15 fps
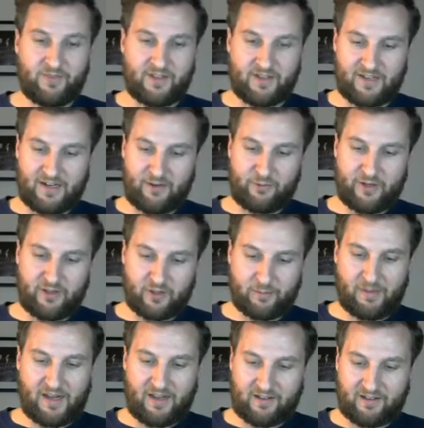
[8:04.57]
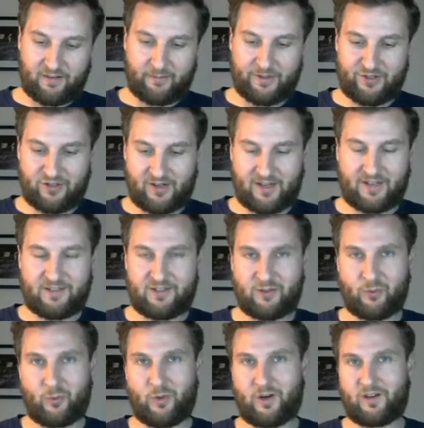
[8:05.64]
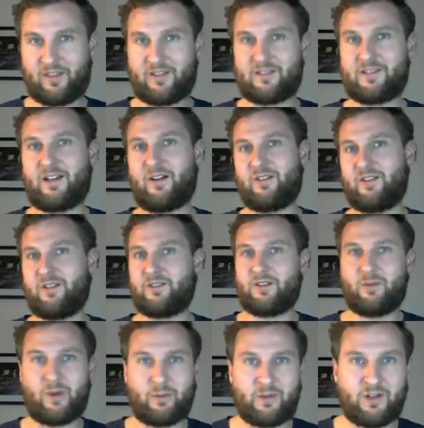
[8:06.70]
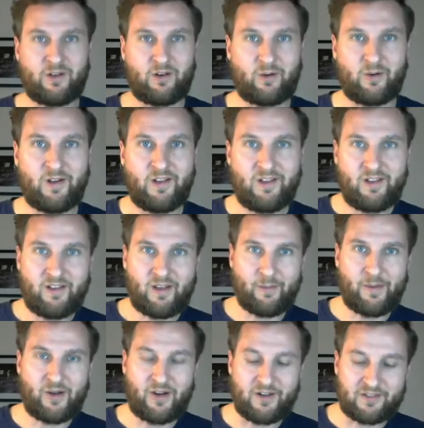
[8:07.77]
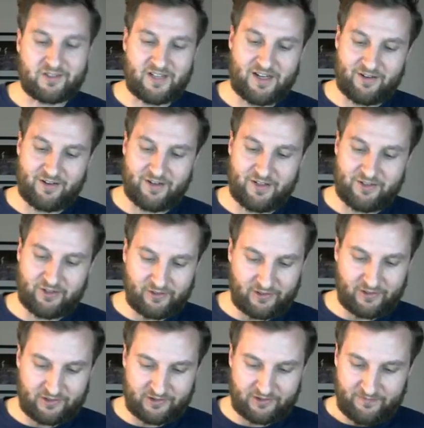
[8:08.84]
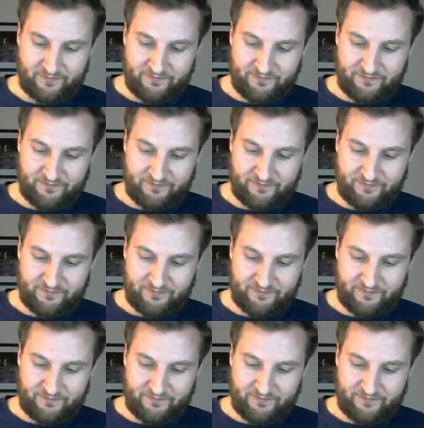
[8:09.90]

And now if we look back and we tried to work this out using what we know about our standard integrals,